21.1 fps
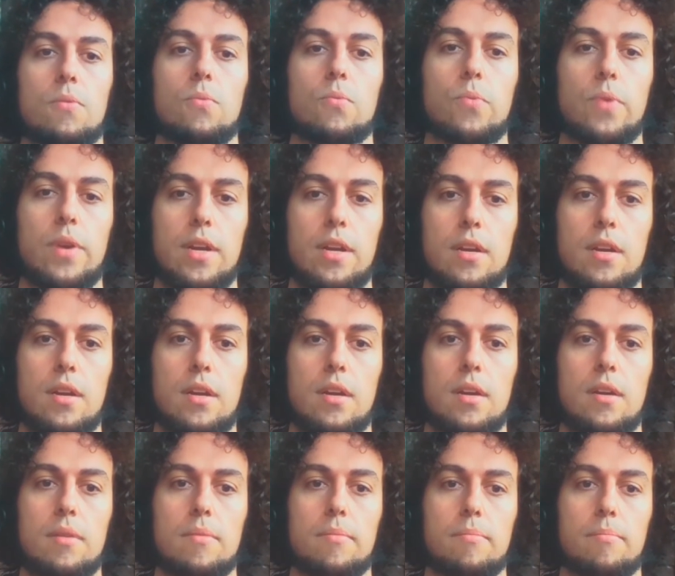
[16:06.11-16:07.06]

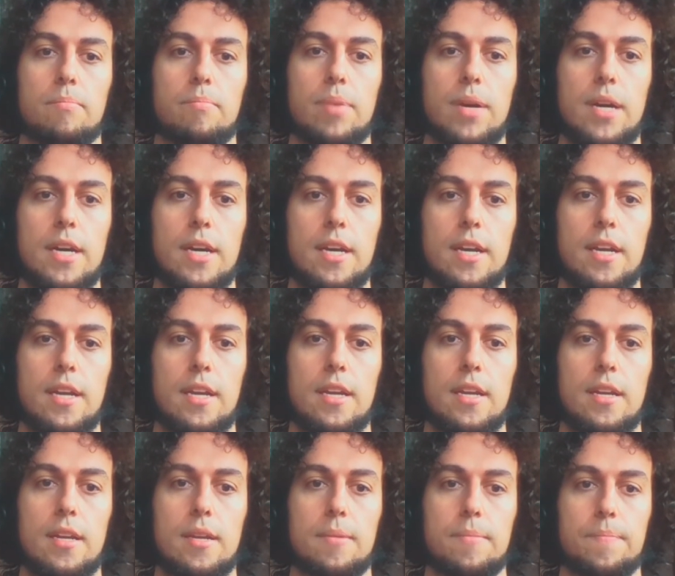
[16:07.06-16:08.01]
where
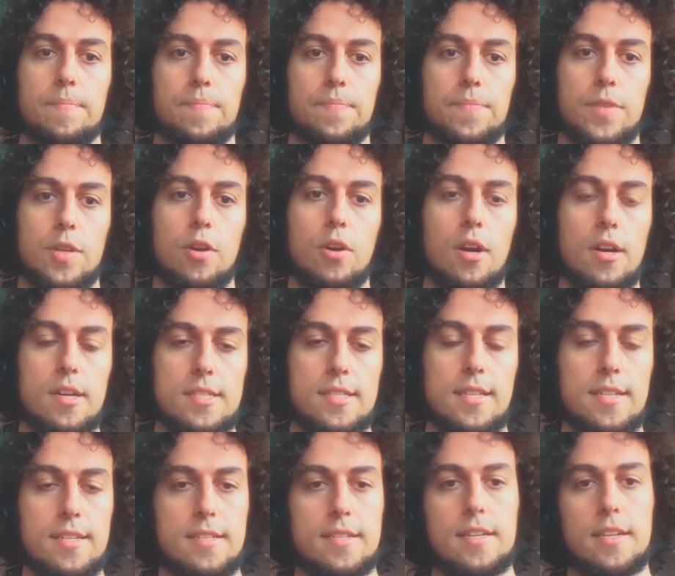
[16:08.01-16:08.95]
by
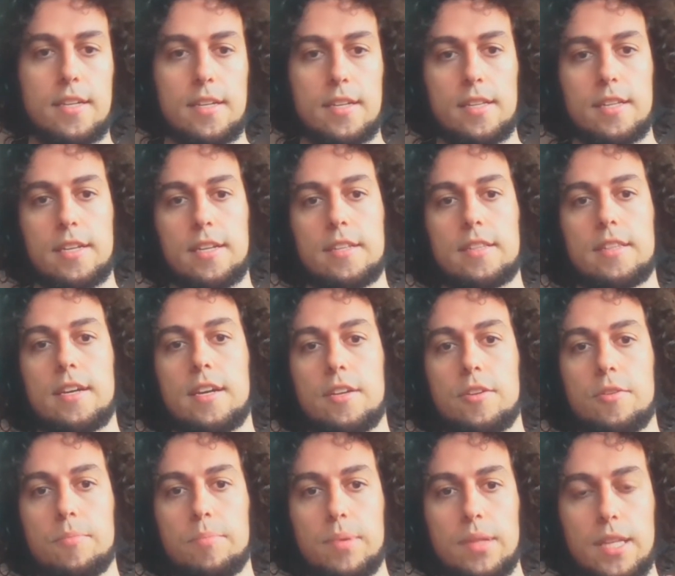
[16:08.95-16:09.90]
costly signaling that
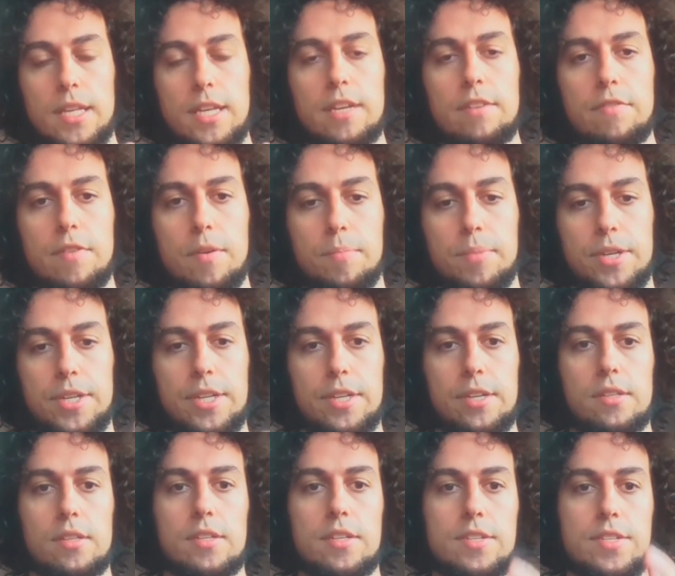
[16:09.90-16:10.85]
you believe a
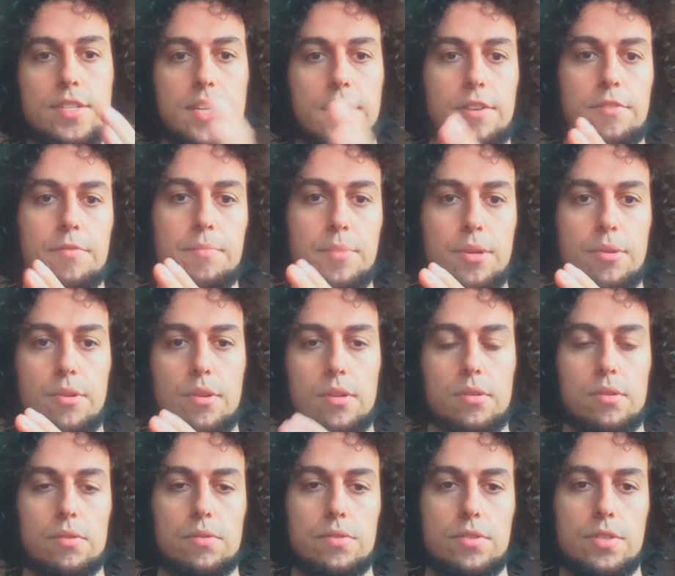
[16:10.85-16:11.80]
particular set of
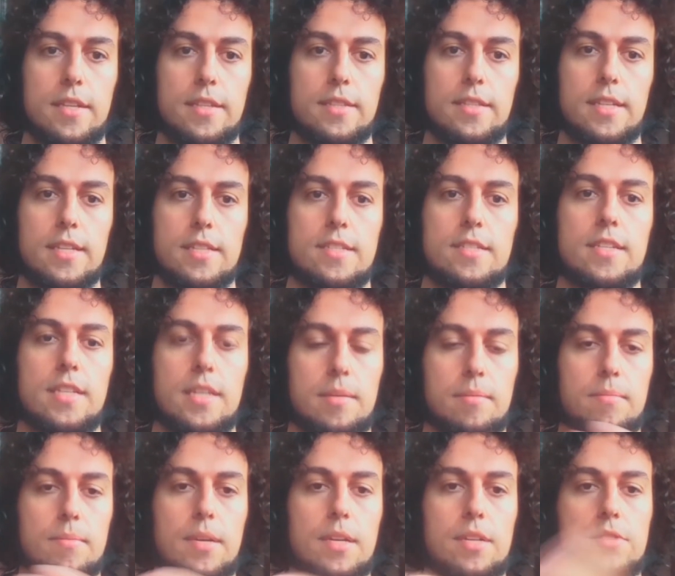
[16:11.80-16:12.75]
miracles that
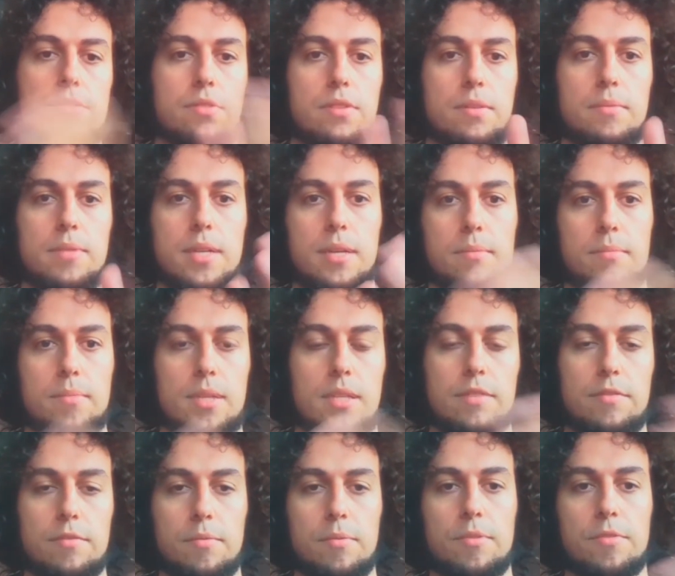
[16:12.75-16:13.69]
seem extremely
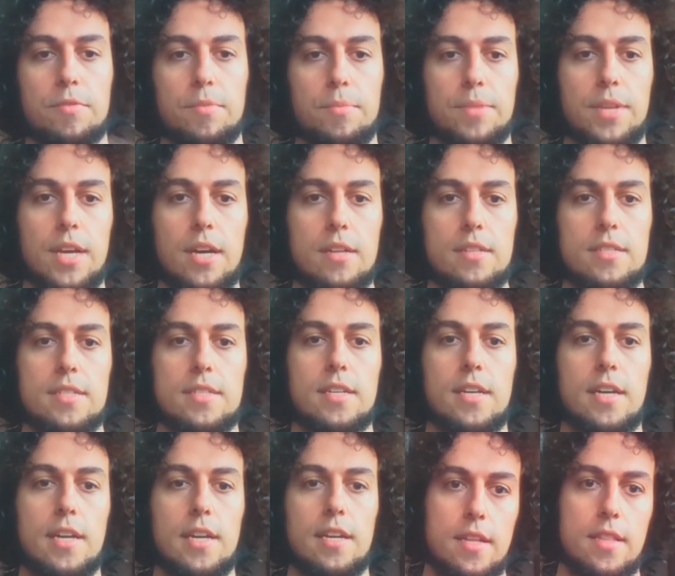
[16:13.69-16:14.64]
unbelievable from the
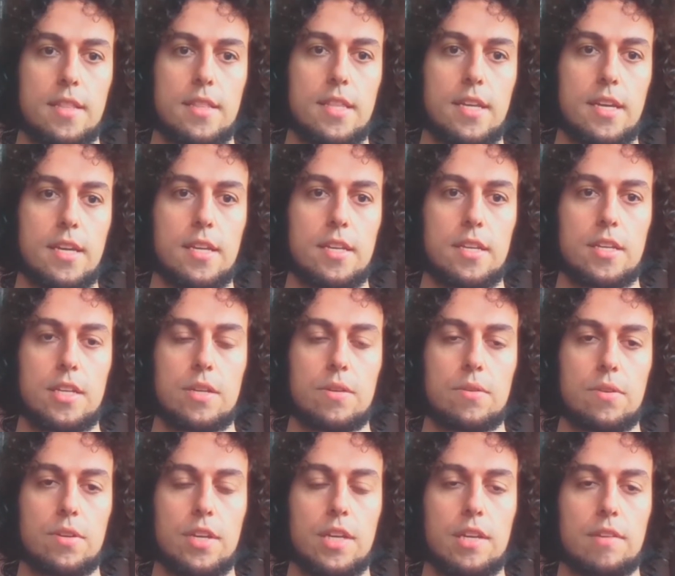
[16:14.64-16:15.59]
outside, then
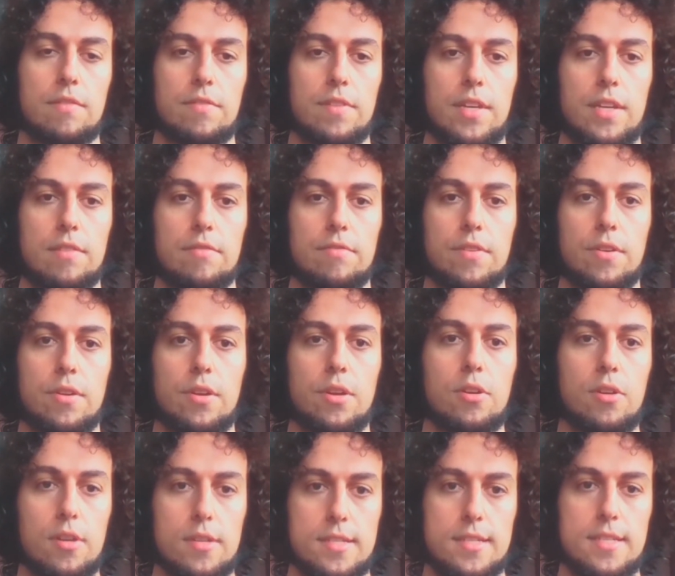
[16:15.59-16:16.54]
you're giving a very
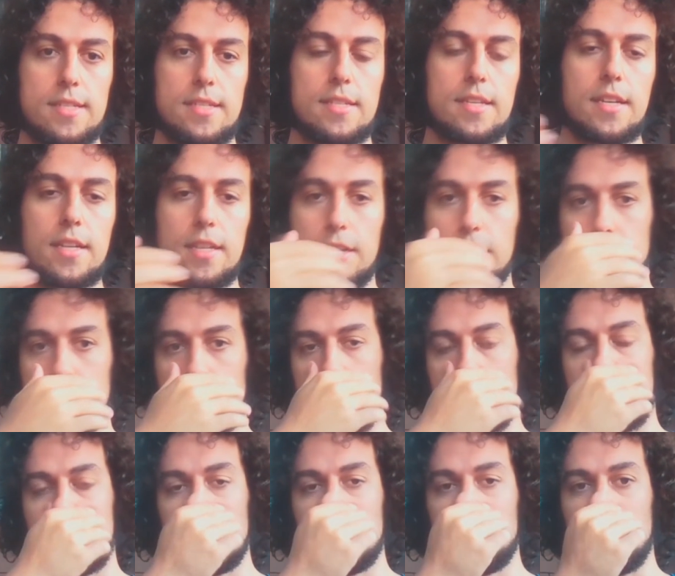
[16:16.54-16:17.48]
costly signal
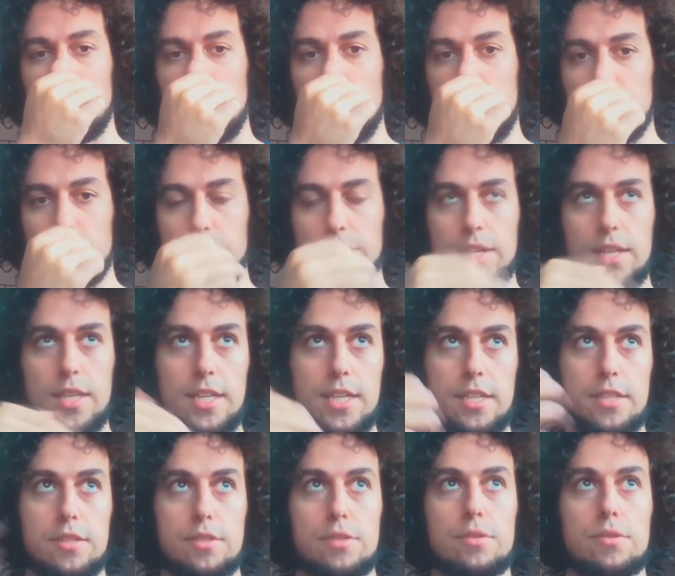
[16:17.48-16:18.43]
that you are
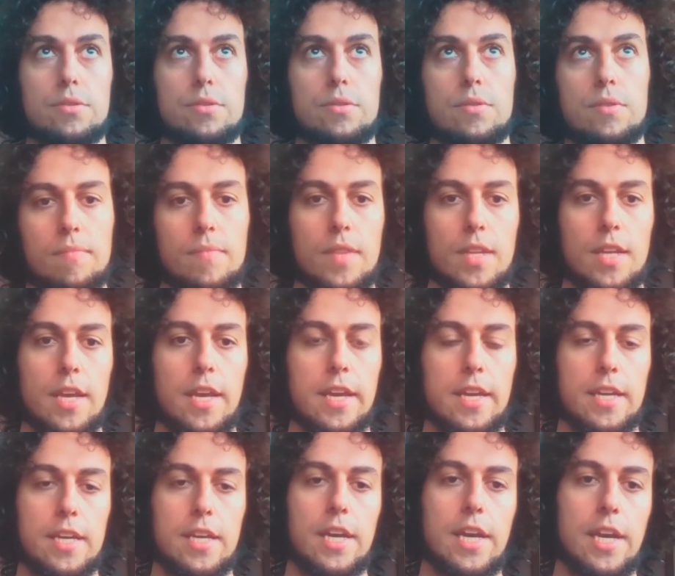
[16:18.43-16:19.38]
willing to
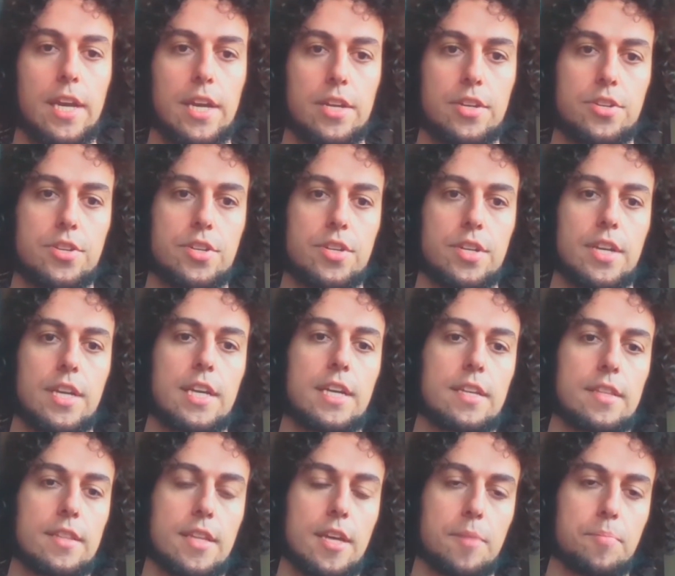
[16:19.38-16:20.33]
engage
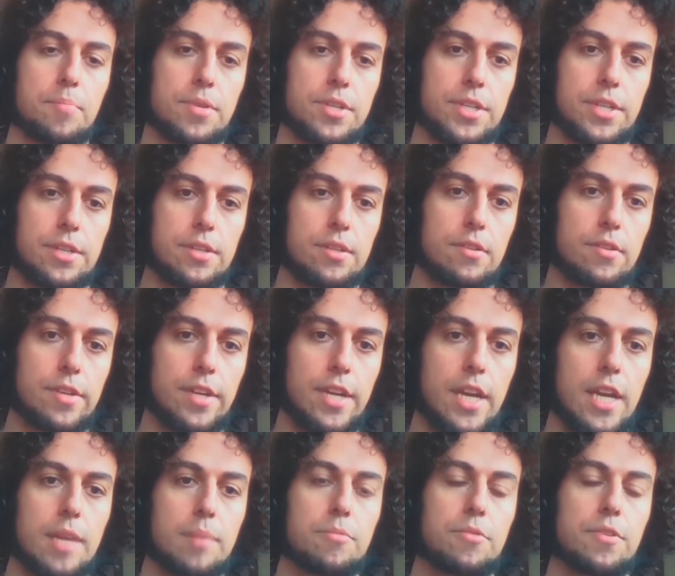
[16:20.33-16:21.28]
in that particular
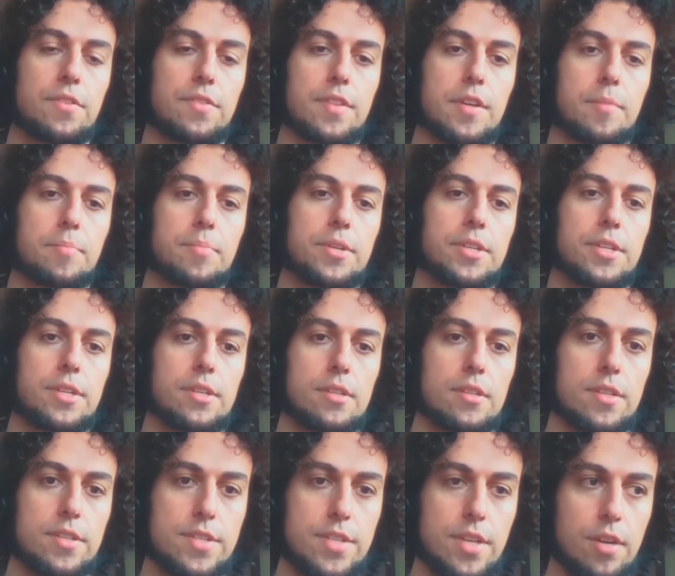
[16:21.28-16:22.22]
game with that
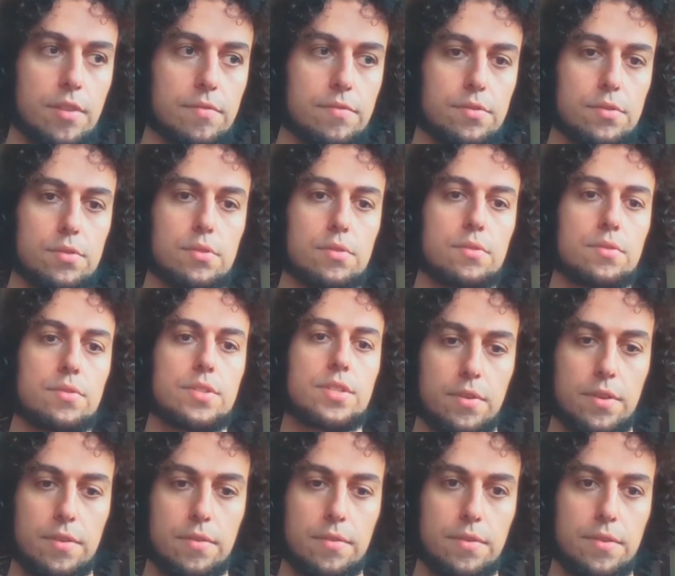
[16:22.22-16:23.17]
particular set of
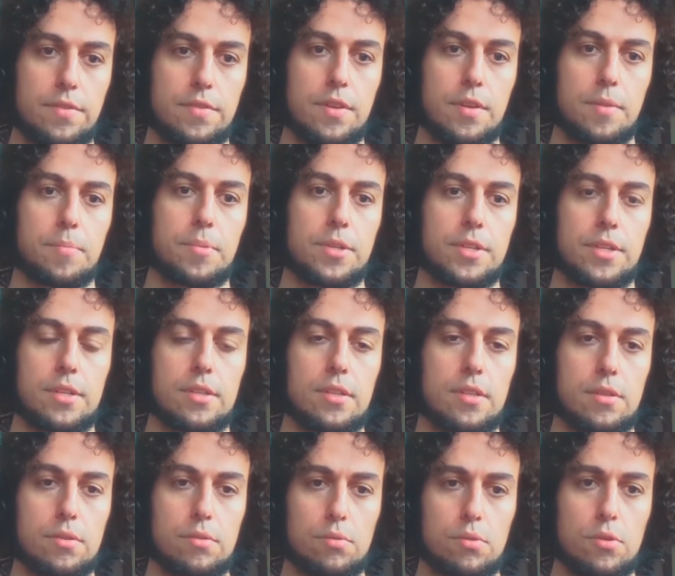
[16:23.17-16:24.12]
rules, with that
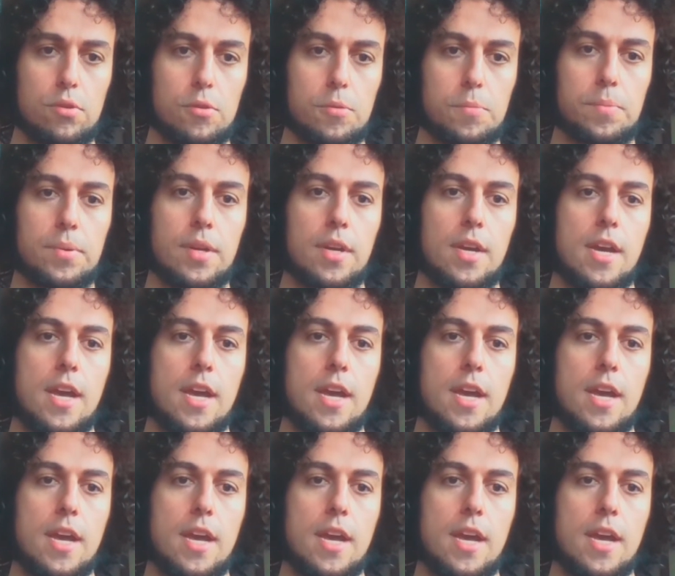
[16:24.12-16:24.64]
particular group,